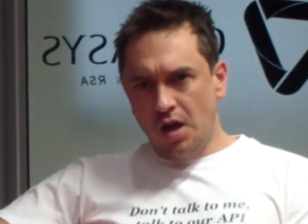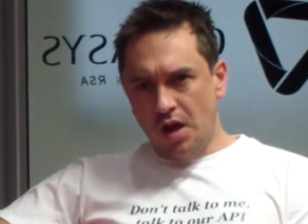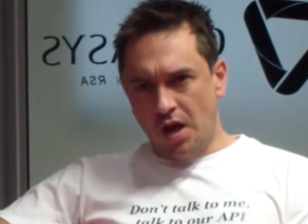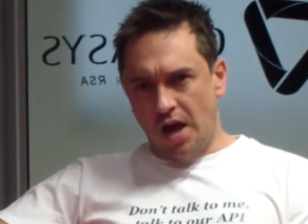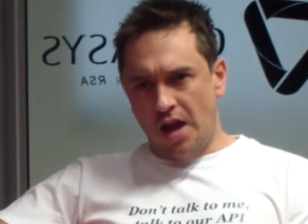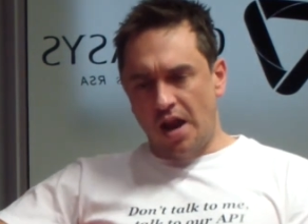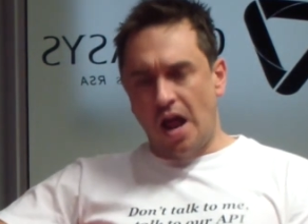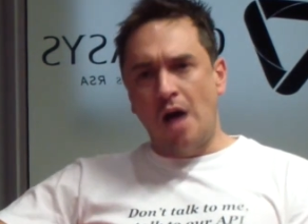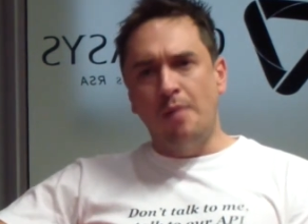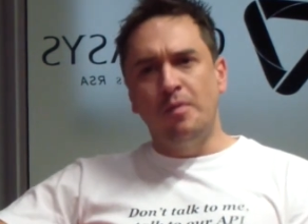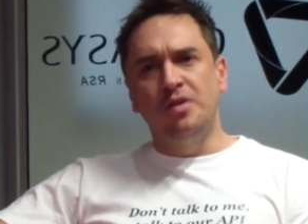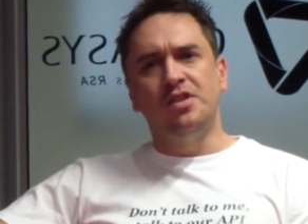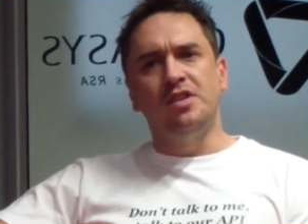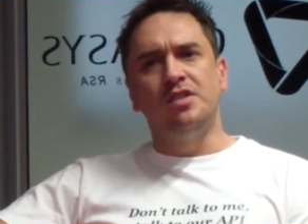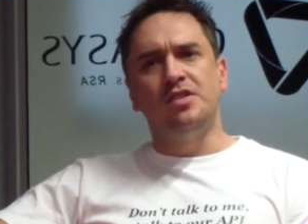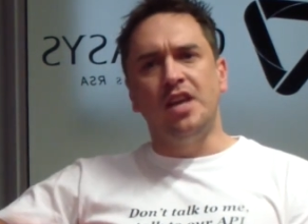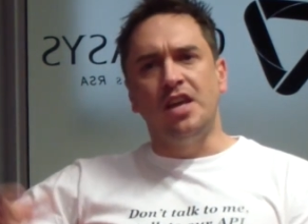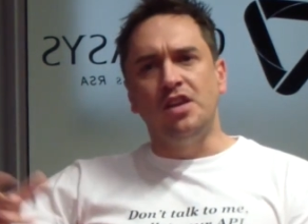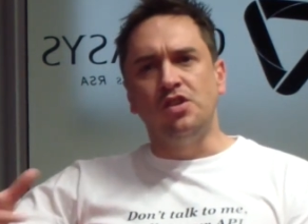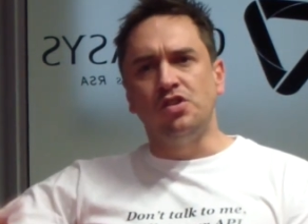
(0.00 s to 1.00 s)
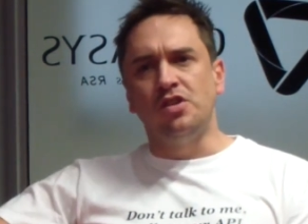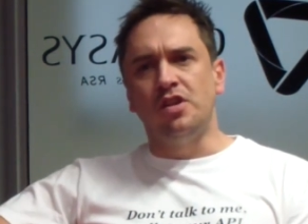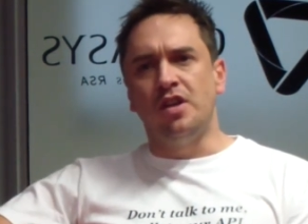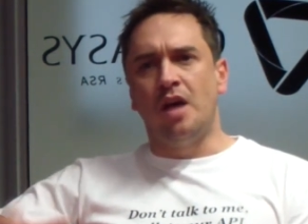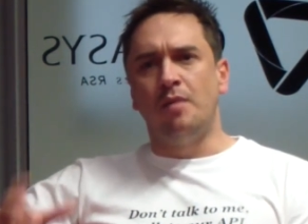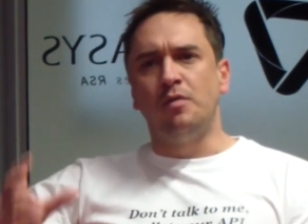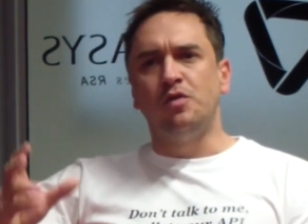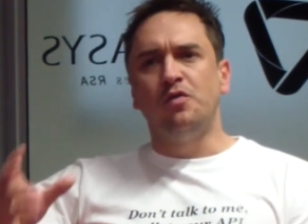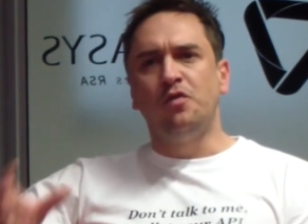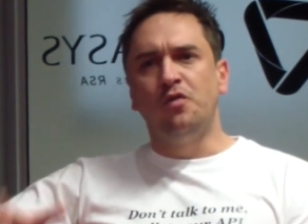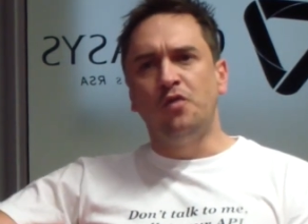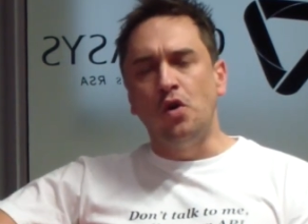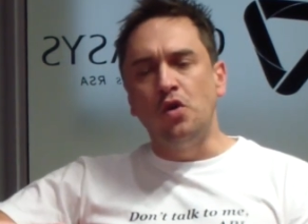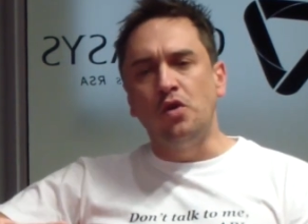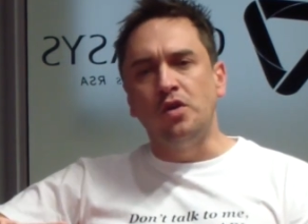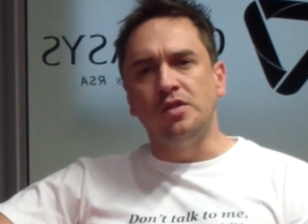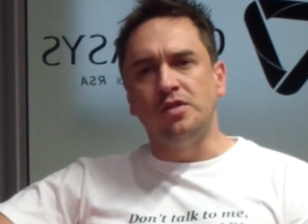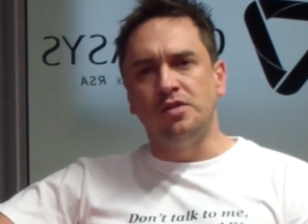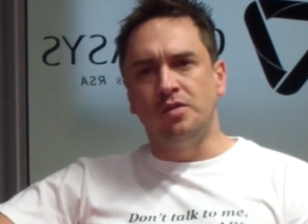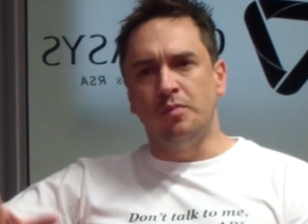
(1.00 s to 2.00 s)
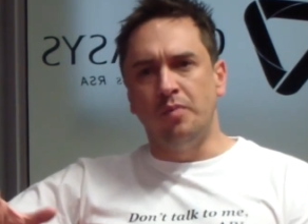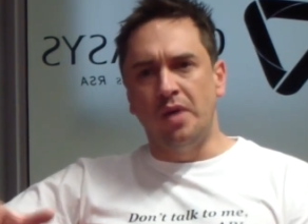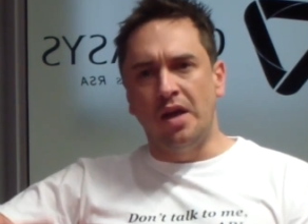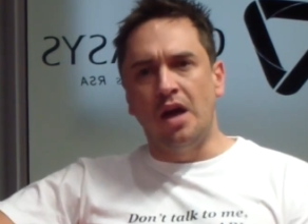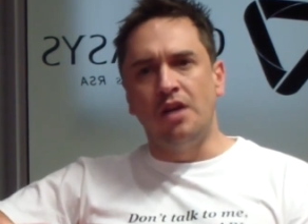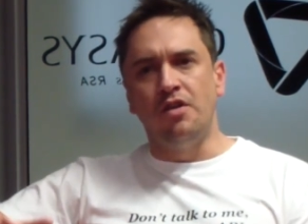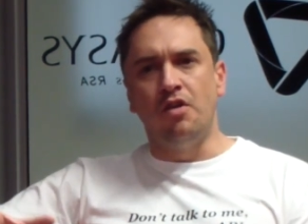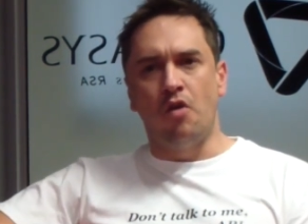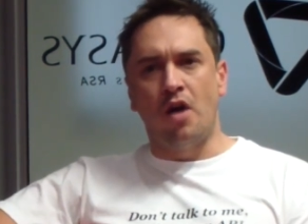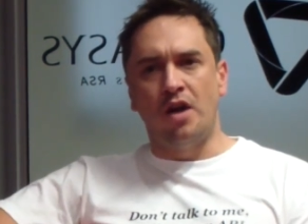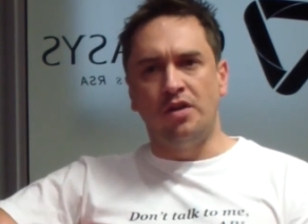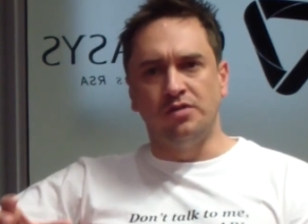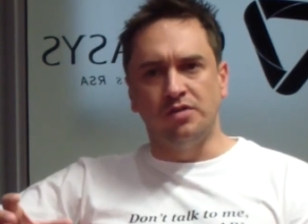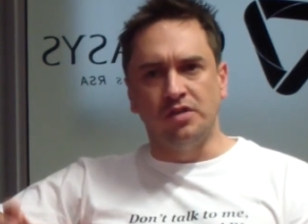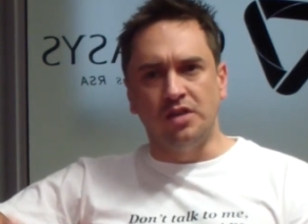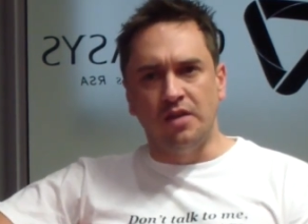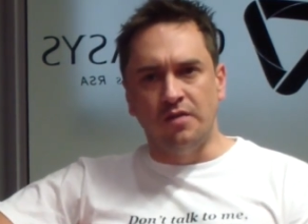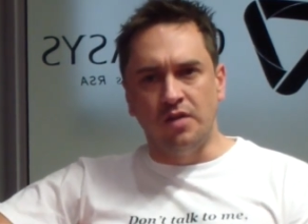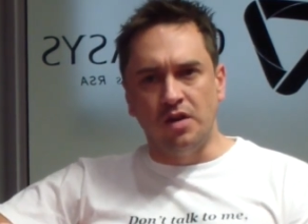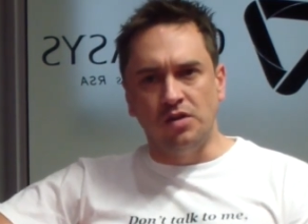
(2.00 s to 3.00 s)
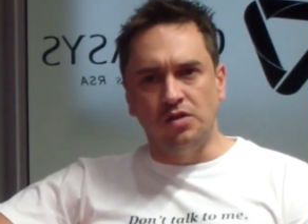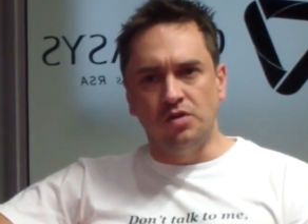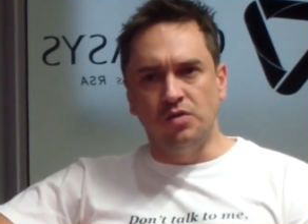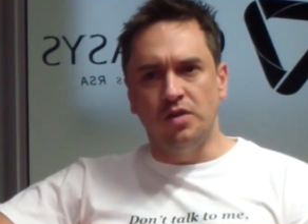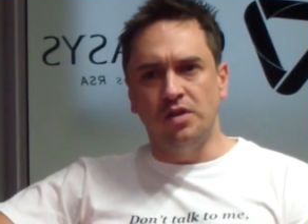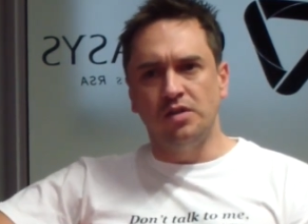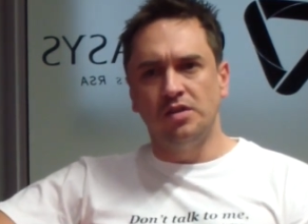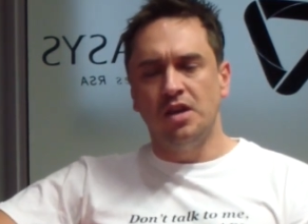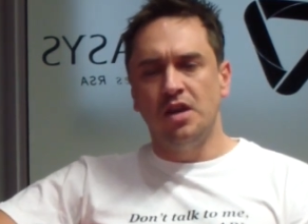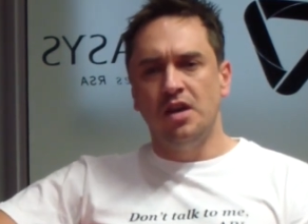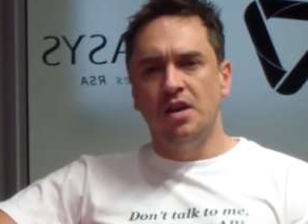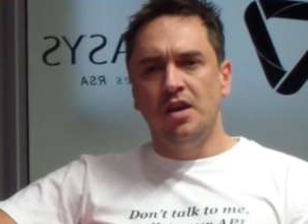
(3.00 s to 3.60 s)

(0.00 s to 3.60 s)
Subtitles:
and how much attention and how much focus the big underwriters are giving to it.